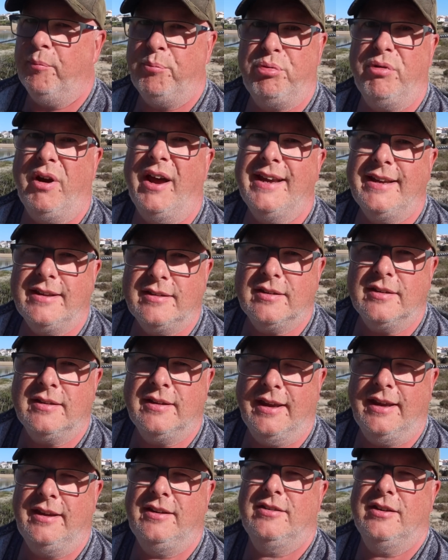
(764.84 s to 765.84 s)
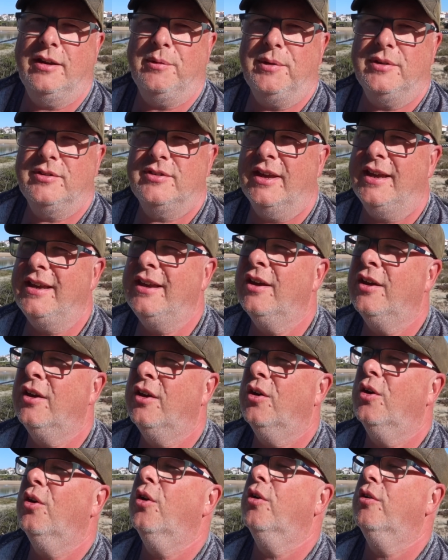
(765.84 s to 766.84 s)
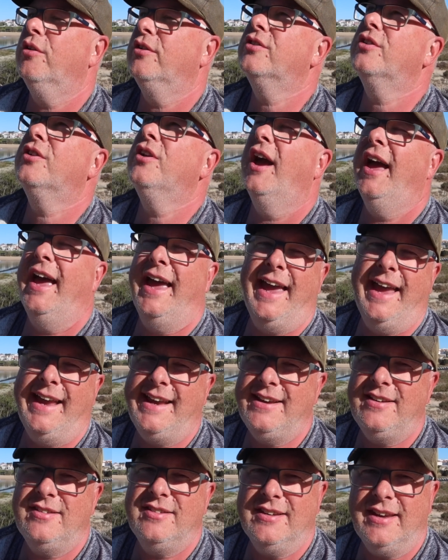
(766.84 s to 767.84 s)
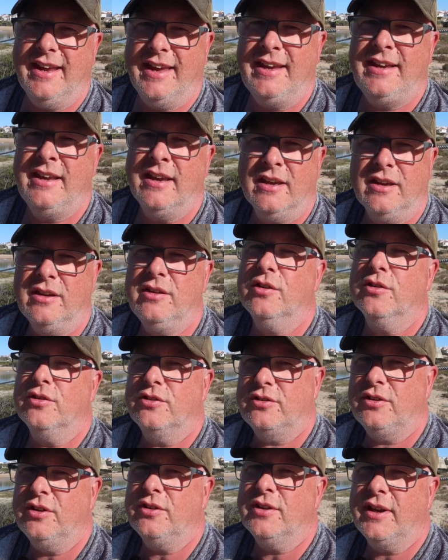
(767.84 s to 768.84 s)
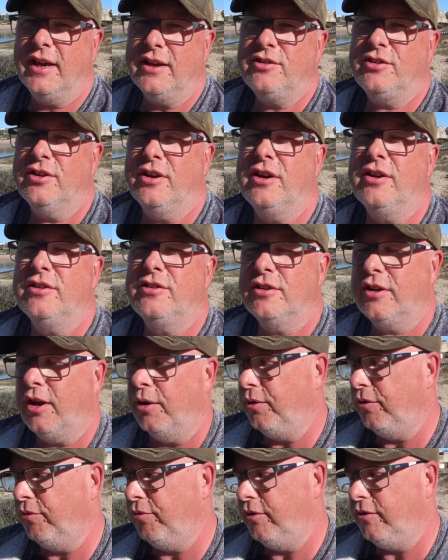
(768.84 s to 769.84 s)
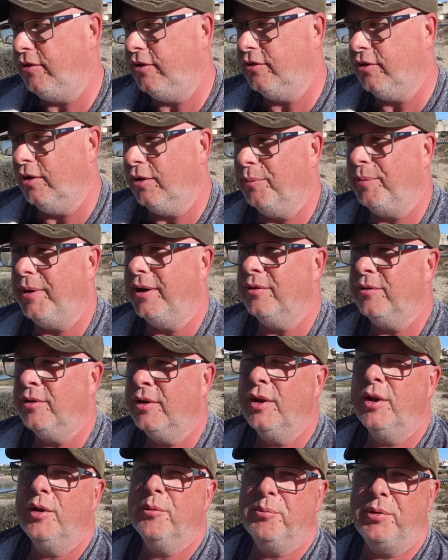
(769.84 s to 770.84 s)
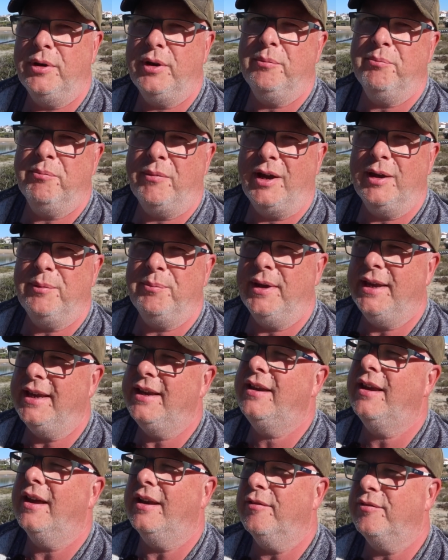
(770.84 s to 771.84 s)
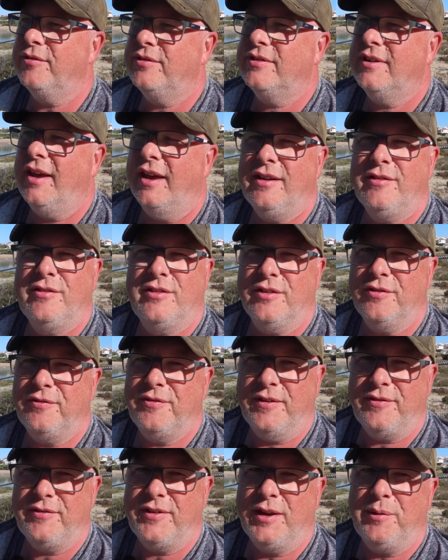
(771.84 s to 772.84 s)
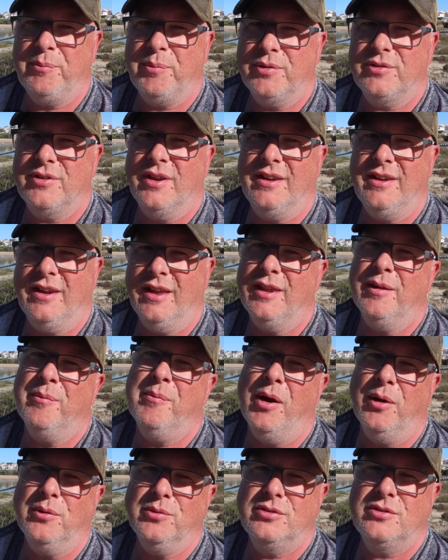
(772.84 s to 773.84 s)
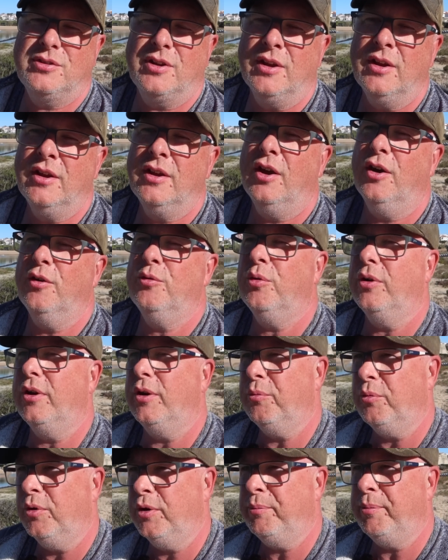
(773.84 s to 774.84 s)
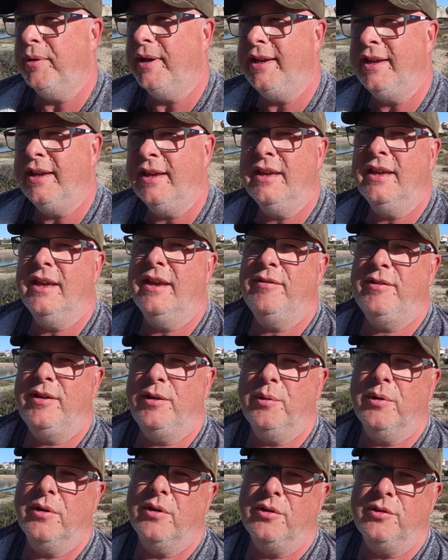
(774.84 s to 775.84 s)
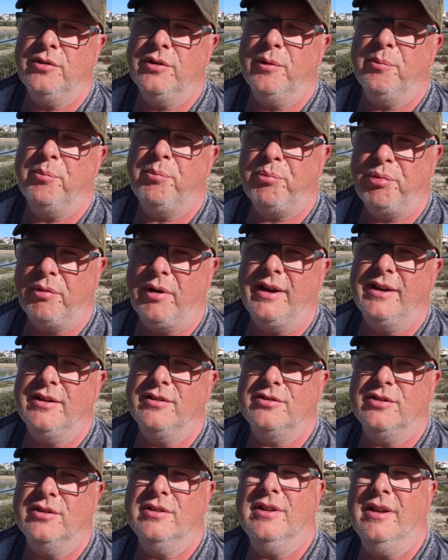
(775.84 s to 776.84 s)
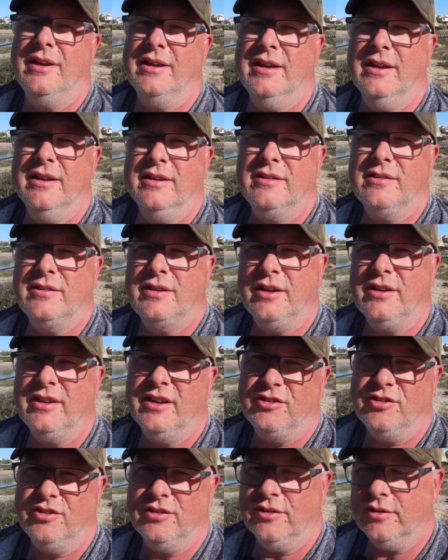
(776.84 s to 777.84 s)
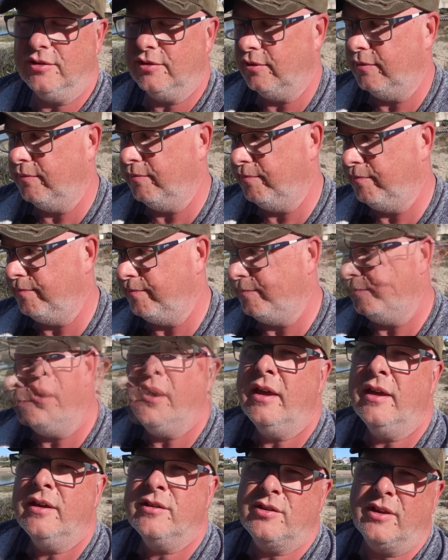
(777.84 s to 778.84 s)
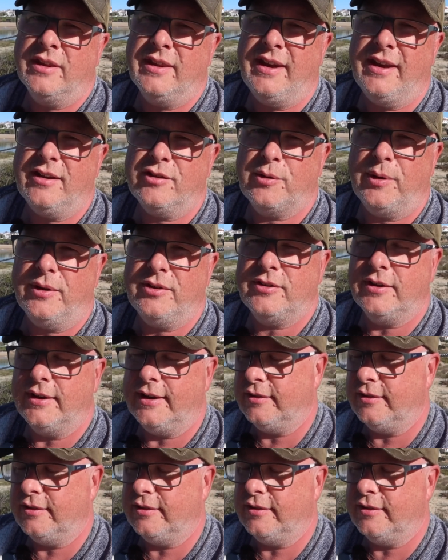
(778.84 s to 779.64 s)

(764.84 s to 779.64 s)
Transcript: bright day, shall we say, or it's a hazy day, you'll still get charge going through to your solar panel, but it might be kind of 10 to 15% at the most of what it would be if you were under bright sunlight conditions. So the next question